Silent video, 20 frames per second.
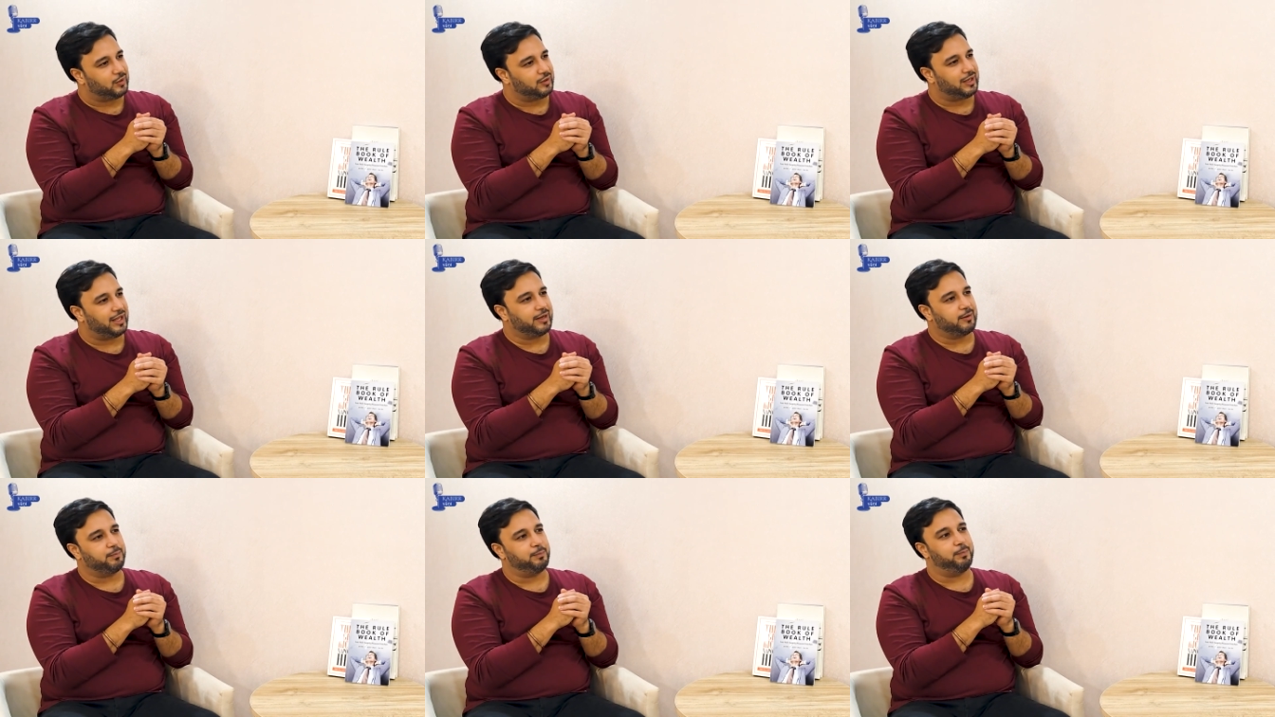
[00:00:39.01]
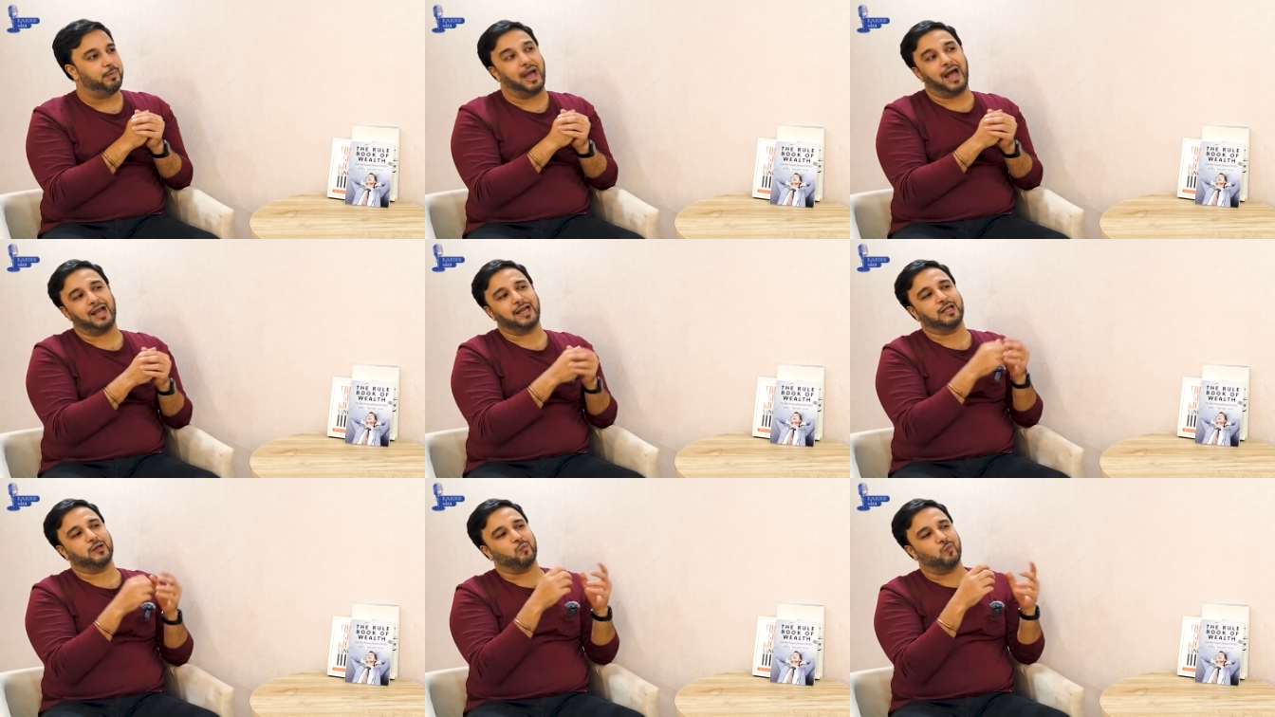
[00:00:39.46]
like bad
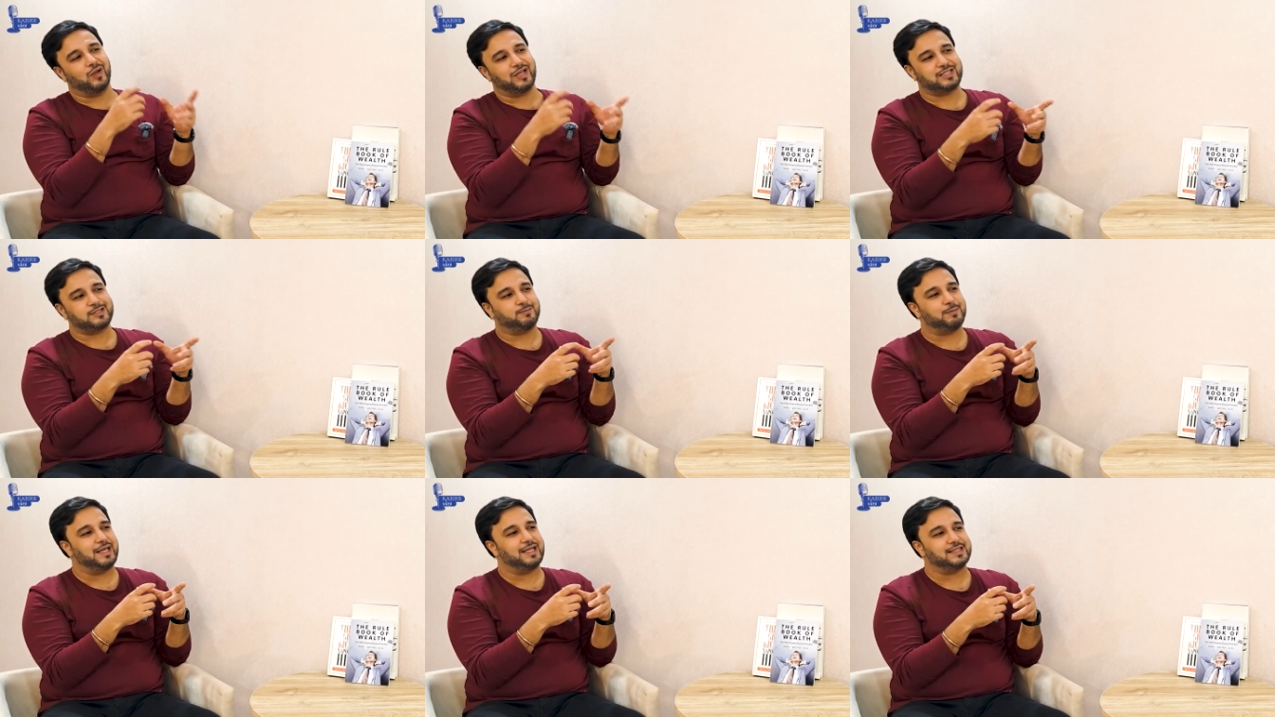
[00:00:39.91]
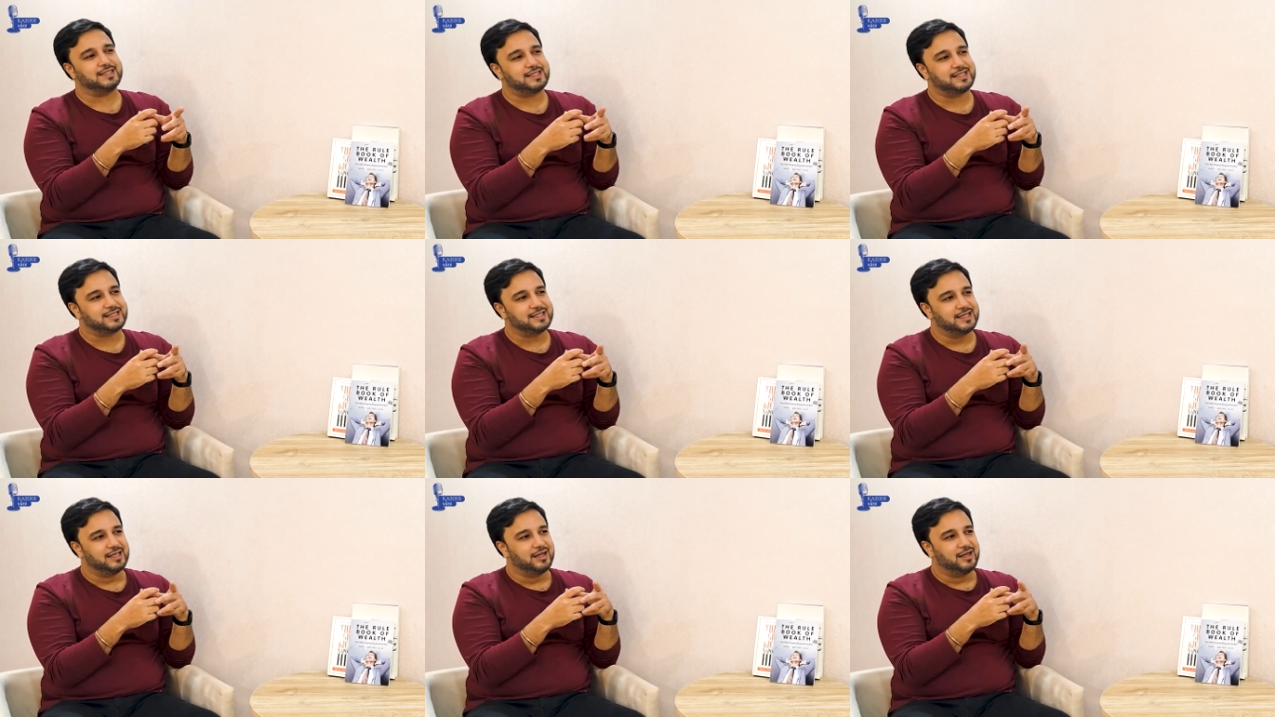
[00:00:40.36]

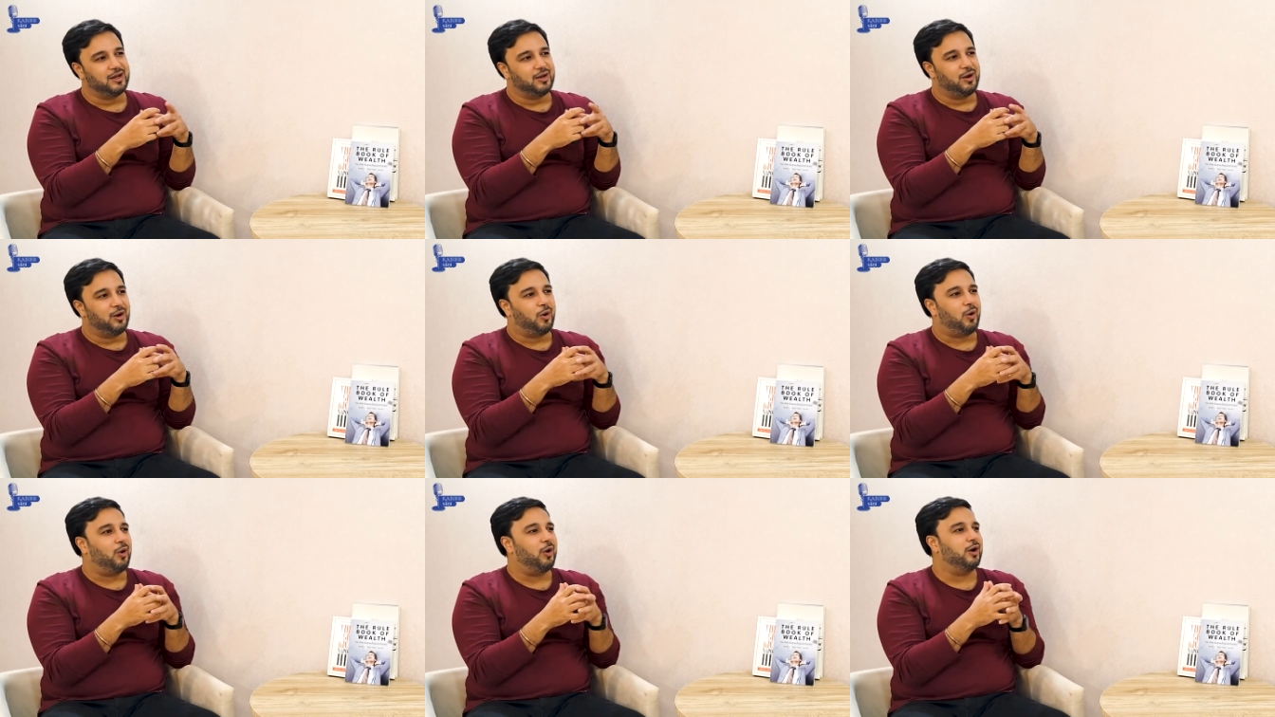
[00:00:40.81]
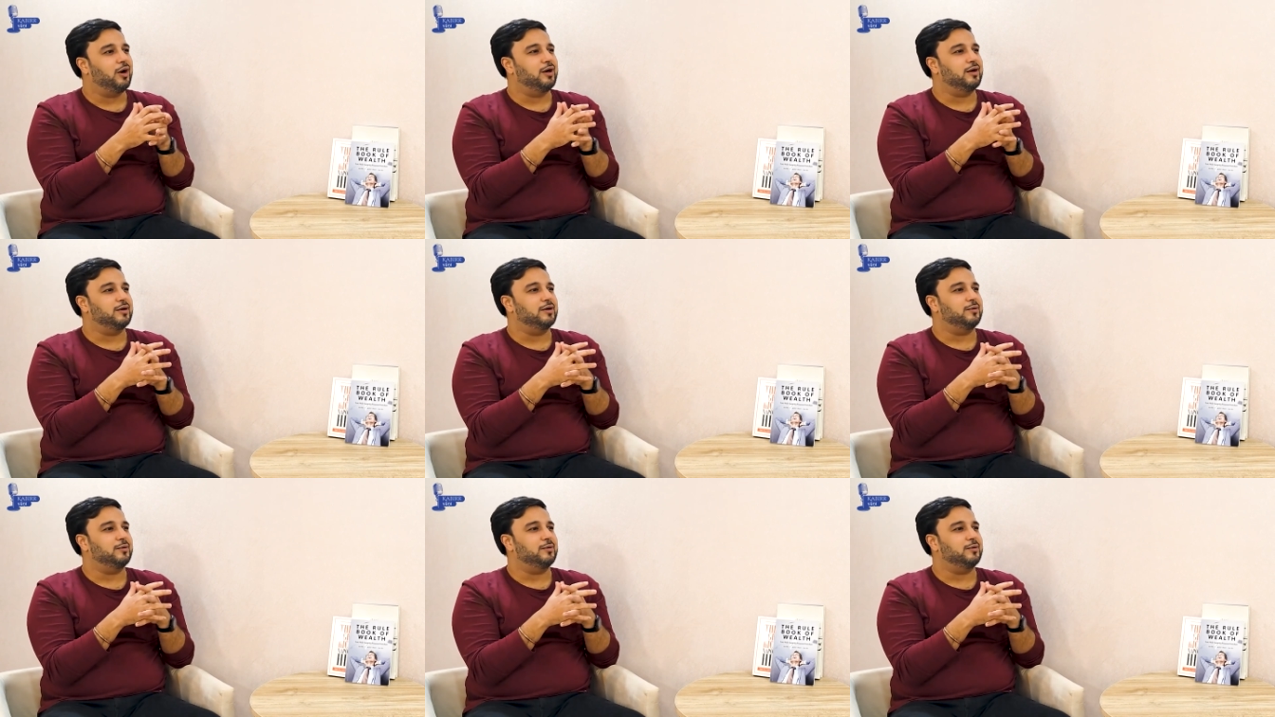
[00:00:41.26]
investments or